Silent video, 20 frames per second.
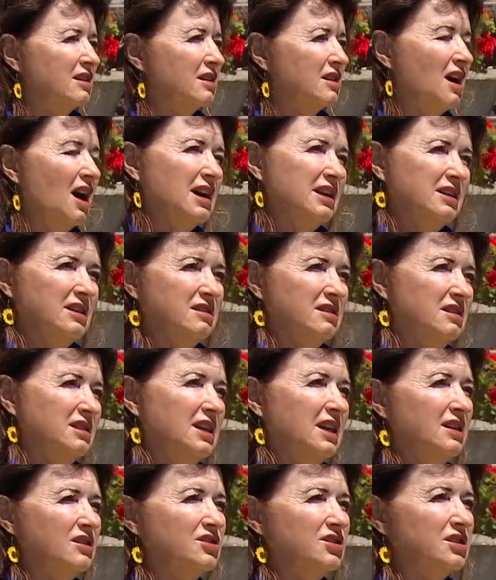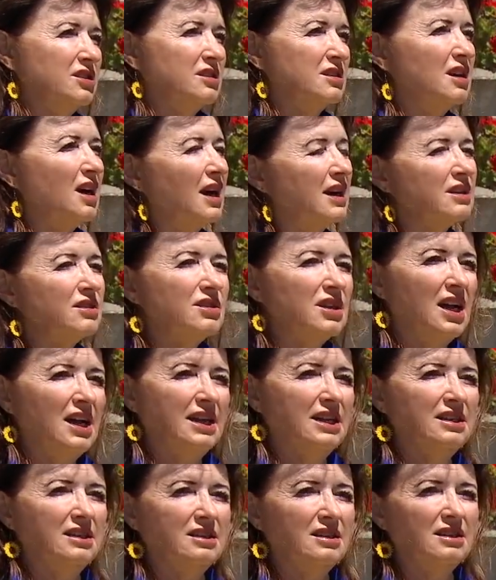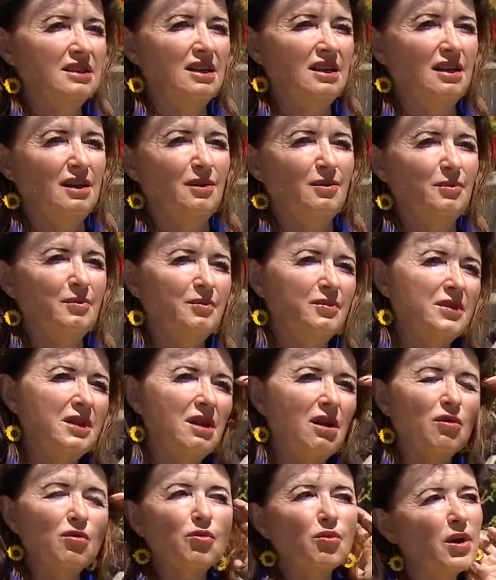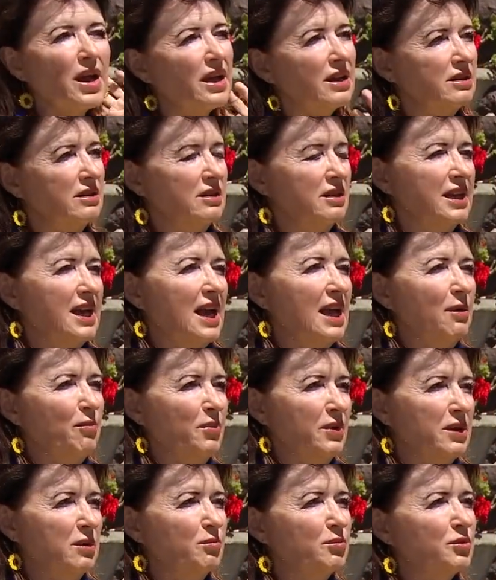got his attention, kind of like um, a red cape in a